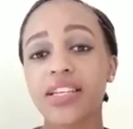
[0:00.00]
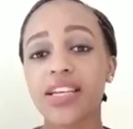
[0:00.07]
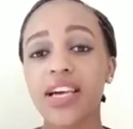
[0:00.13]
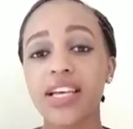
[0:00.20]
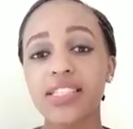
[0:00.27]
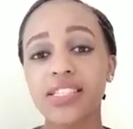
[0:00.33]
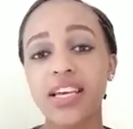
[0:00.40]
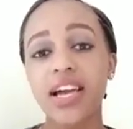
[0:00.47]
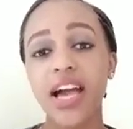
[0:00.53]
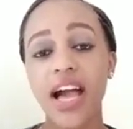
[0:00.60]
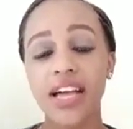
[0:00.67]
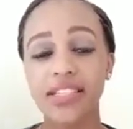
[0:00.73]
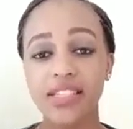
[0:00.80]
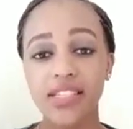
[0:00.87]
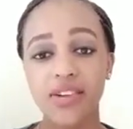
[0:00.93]
and ask
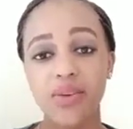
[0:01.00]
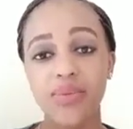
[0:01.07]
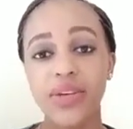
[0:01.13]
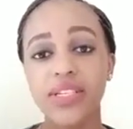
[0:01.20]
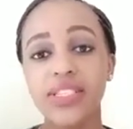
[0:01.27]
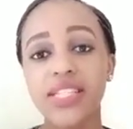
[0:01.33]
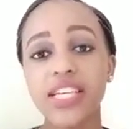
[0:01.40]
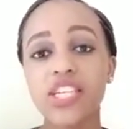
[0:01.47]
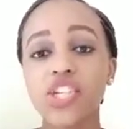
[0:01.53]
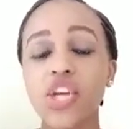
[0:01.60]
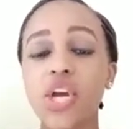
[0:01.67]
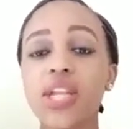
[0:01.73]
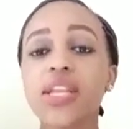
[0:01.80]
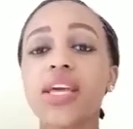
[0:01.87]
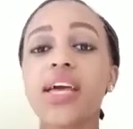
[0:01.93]
under the comment
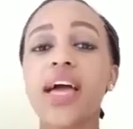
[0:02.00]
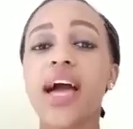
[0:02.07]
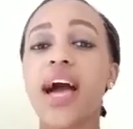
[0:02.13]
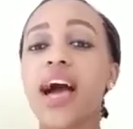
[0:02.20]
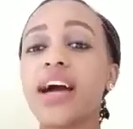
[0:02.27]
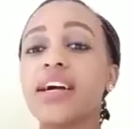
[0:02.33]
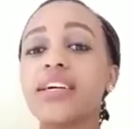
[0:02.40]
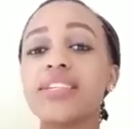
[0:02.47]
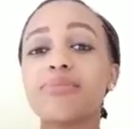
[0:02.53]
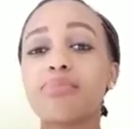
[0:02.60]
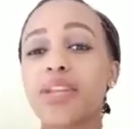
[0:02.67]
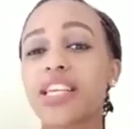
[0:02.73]
section. And